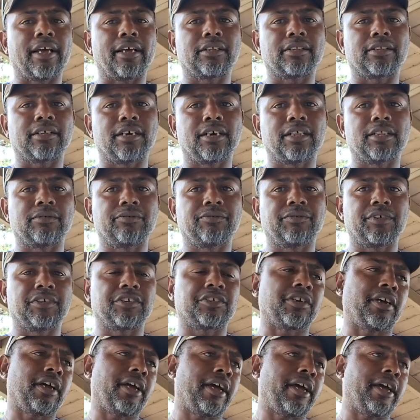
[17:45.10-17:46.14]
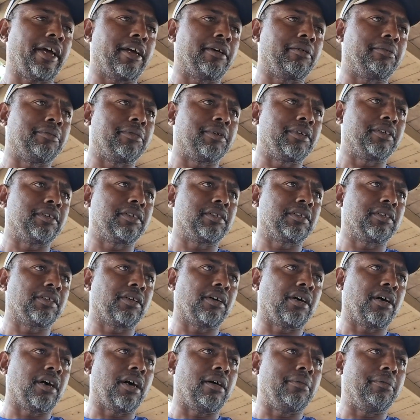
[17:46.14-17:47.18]
The other fish I missed
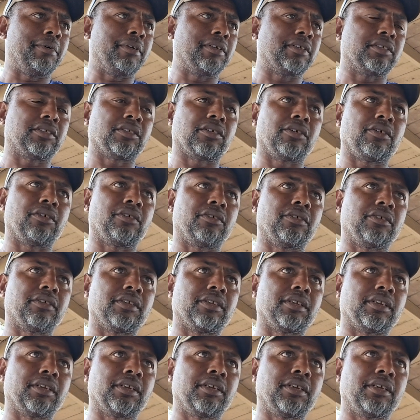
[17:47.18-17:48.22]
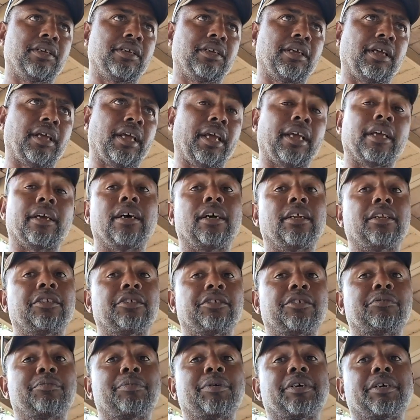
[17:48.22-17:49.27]
on a
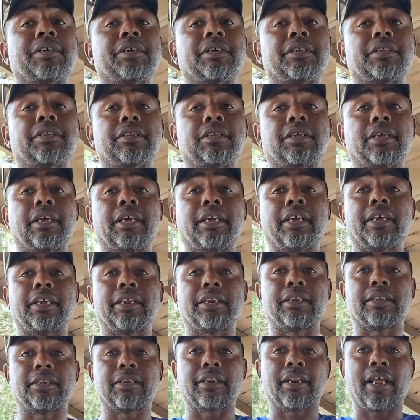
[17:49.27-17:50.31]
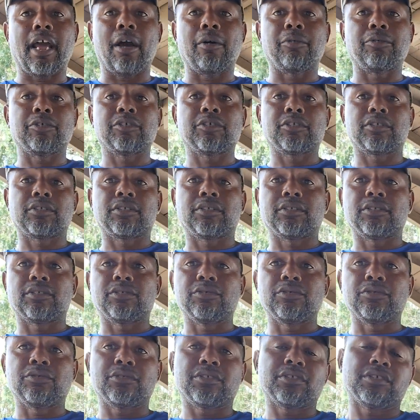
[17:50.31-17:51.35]
underspin, and that was
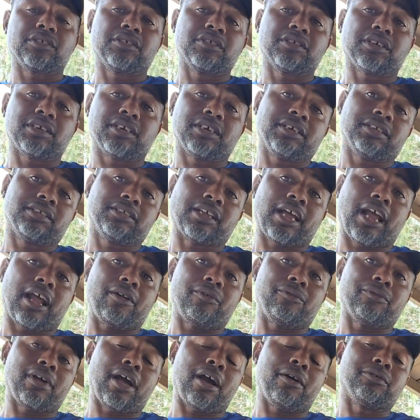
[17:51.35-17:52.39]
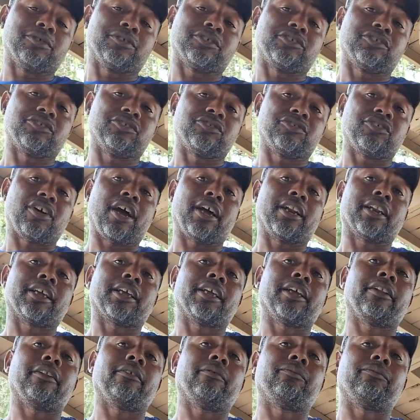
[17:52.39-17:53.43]
due to because I was trying to
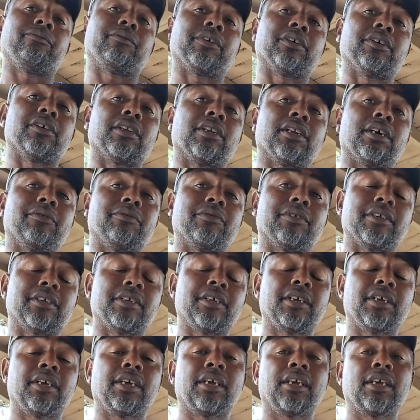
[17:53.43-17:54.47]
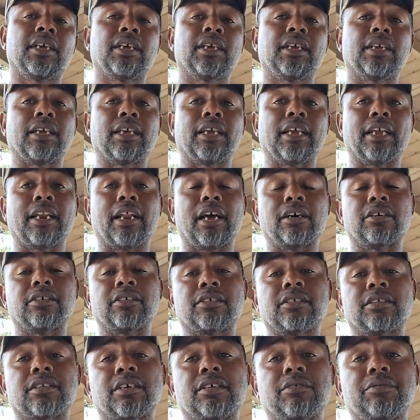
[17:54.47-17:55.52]
get the feel of it, and I
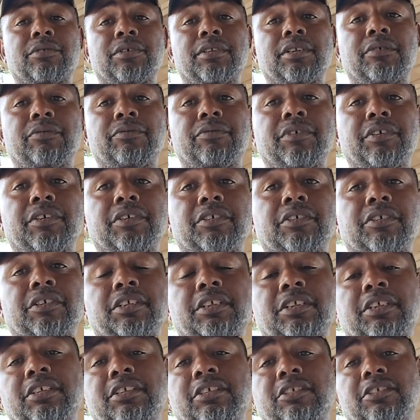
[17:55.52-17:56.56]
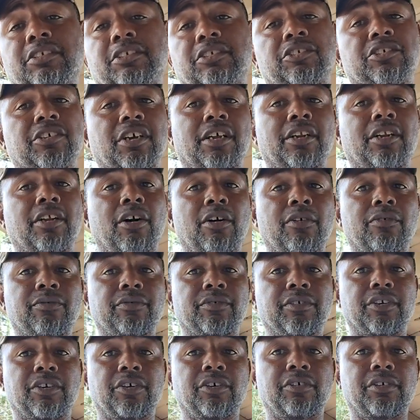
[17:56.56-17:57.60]
hooked up with the fish, and it just jumped off.
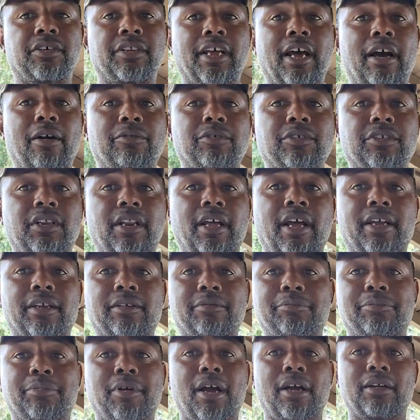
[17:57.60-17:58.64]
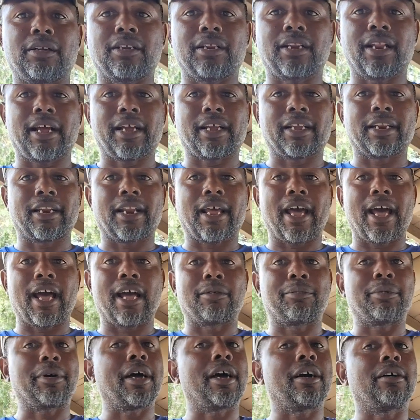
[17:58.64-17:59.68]
That was like probably like a
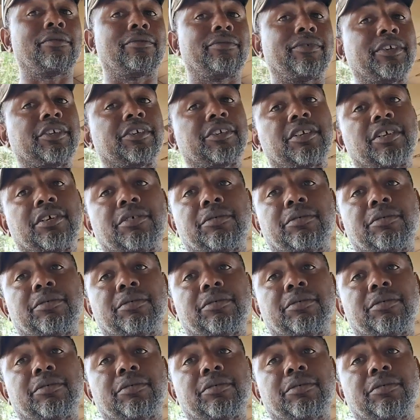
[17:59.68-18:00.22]
9 pound fish.